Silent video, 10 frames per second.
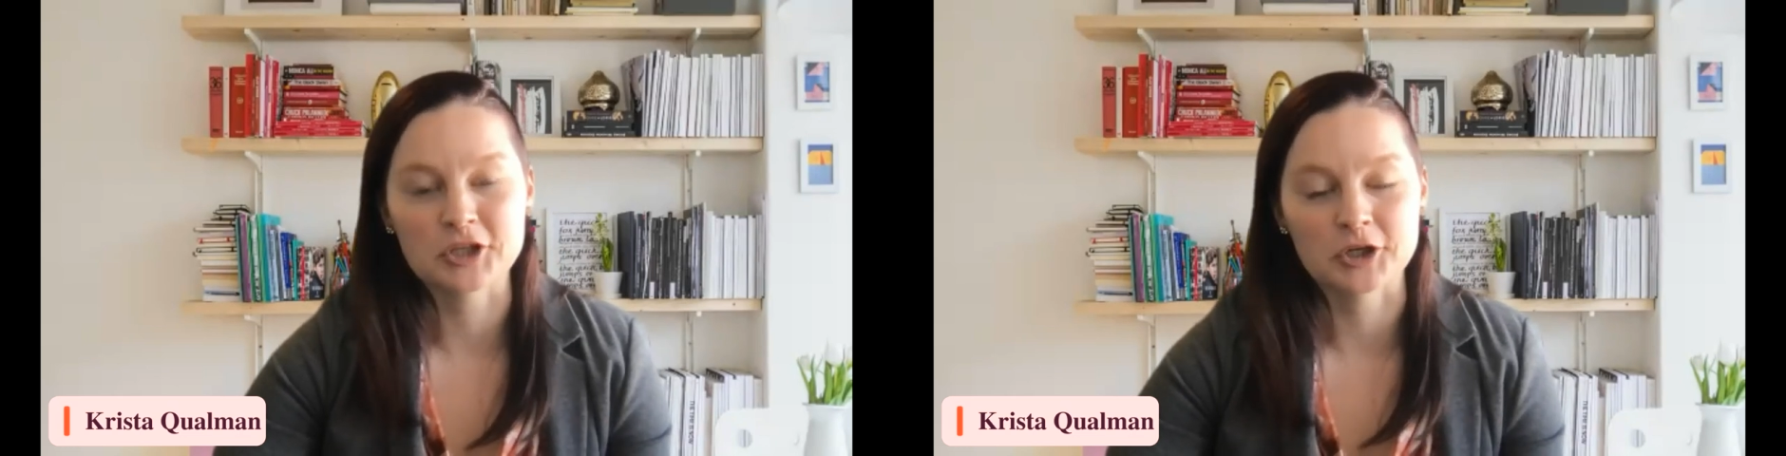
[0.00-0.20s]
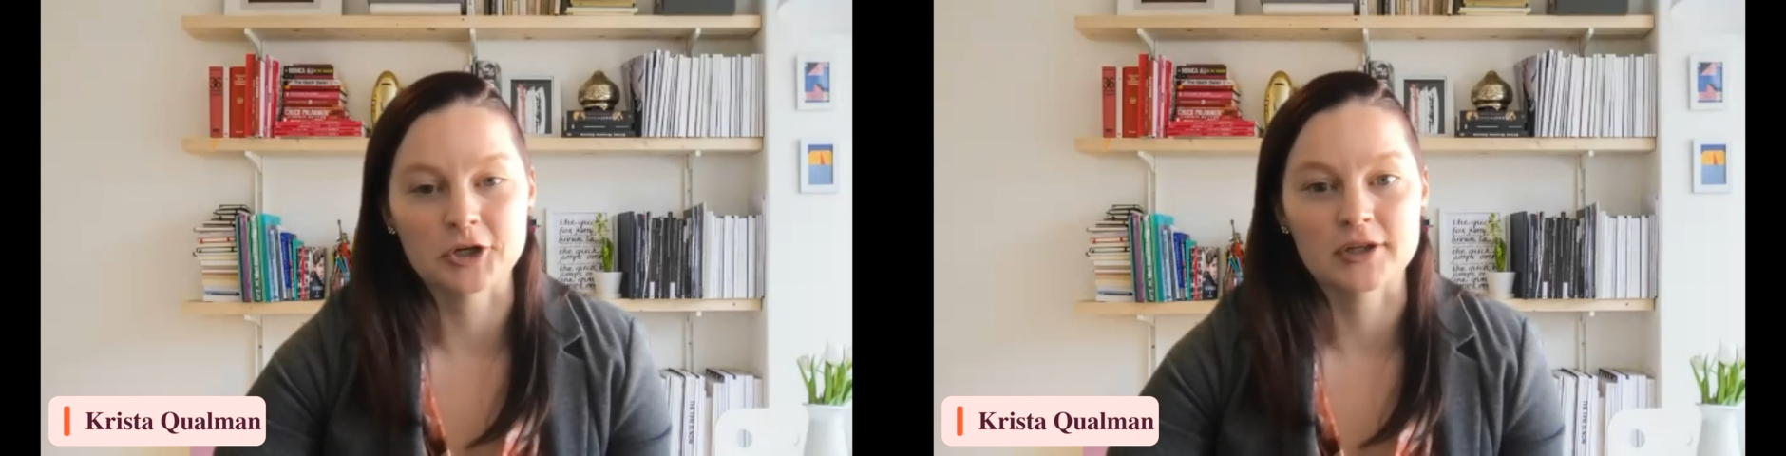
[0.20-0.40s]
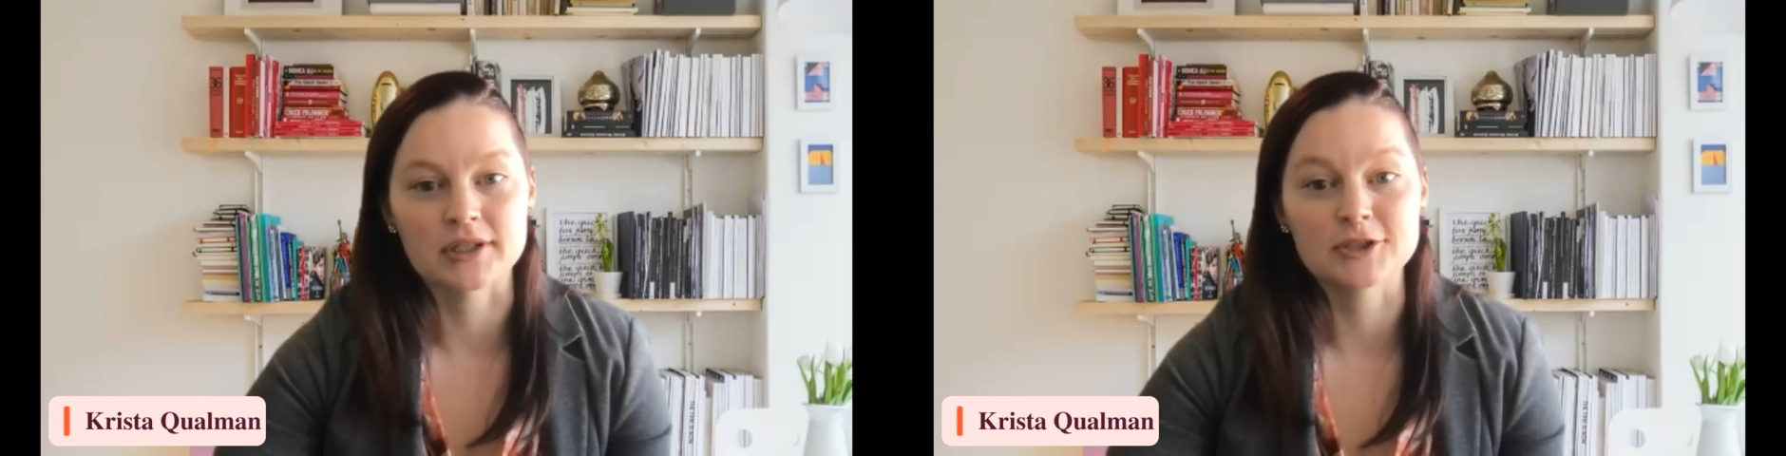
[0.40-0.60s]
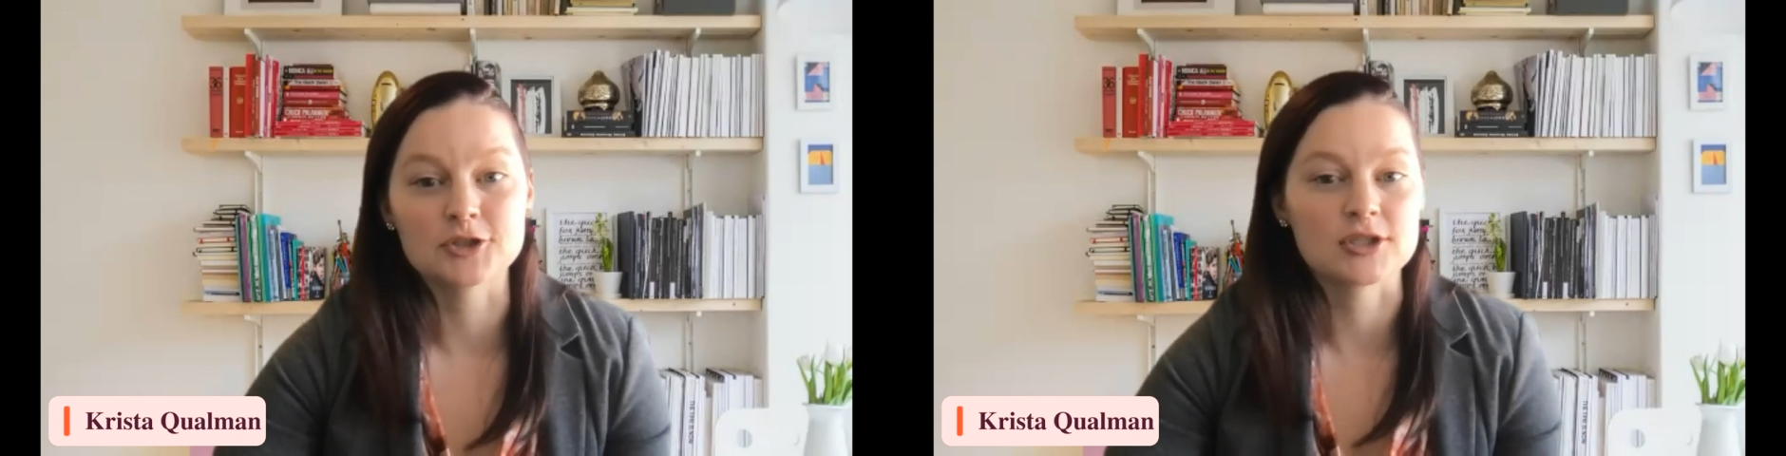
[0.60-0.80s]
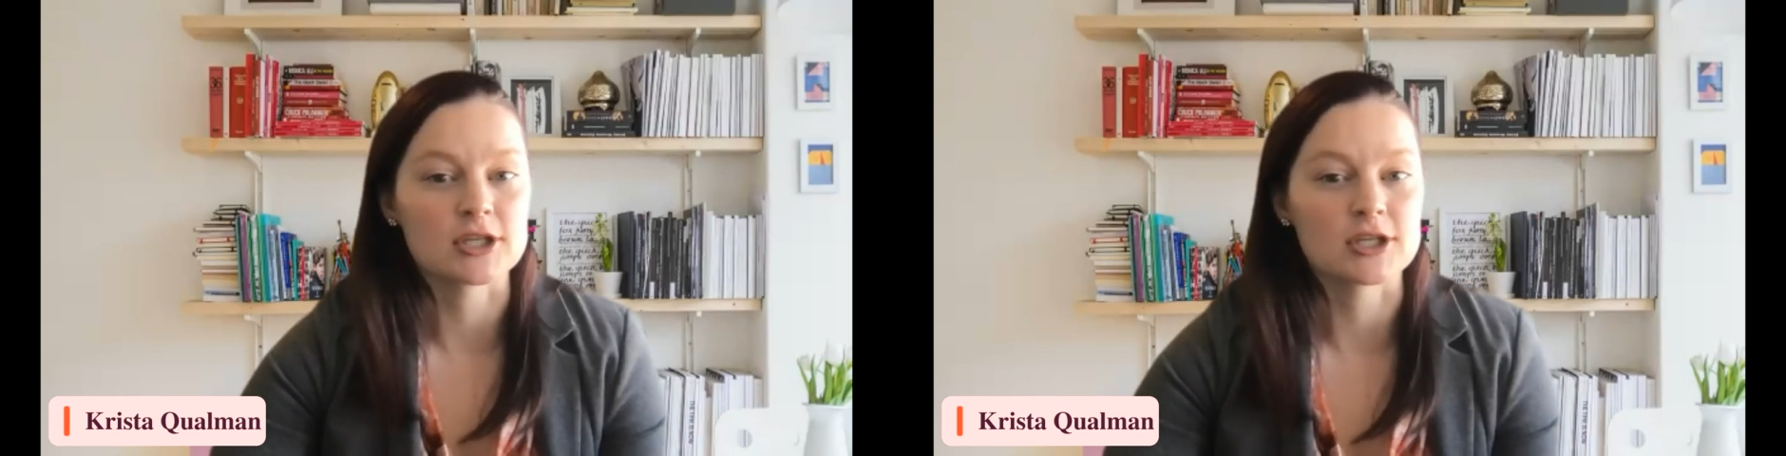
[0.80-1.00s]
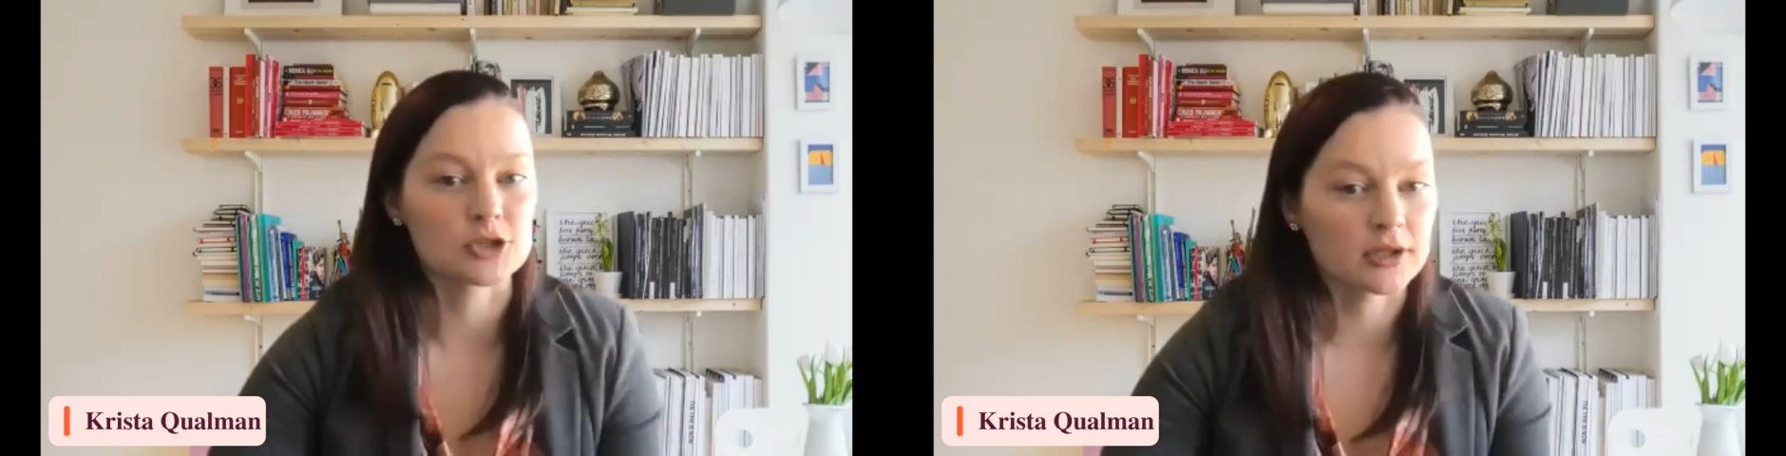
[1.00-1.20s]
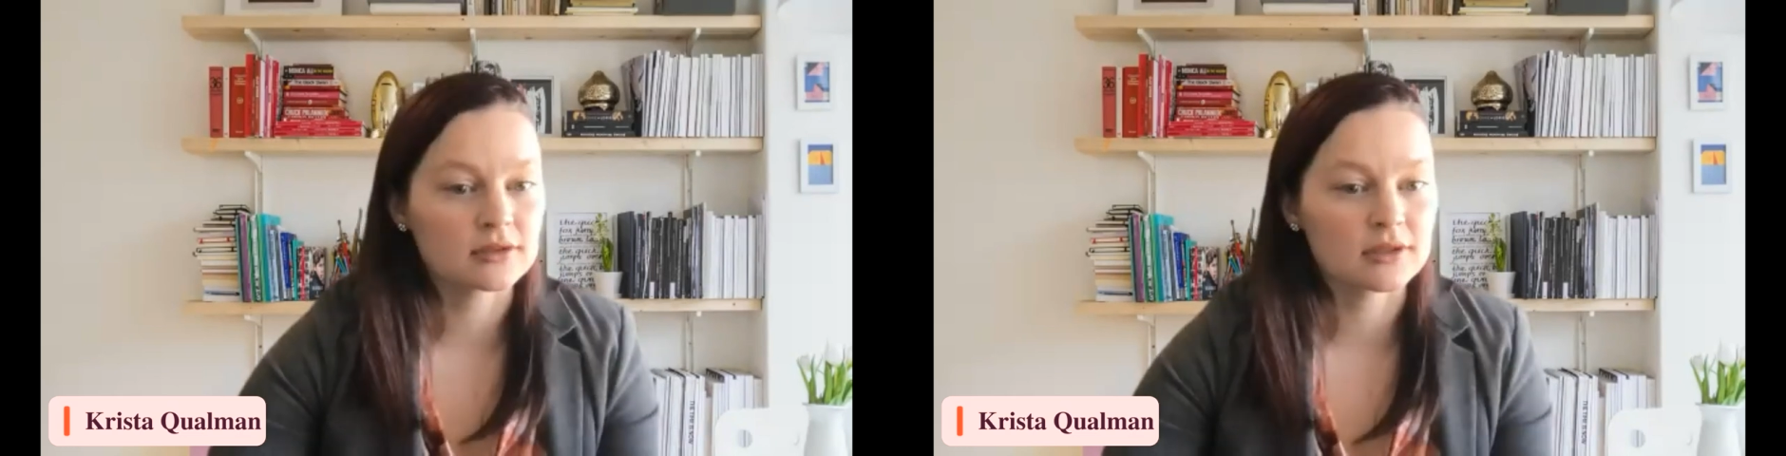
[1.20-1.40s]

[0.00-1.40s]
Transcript: the courage to start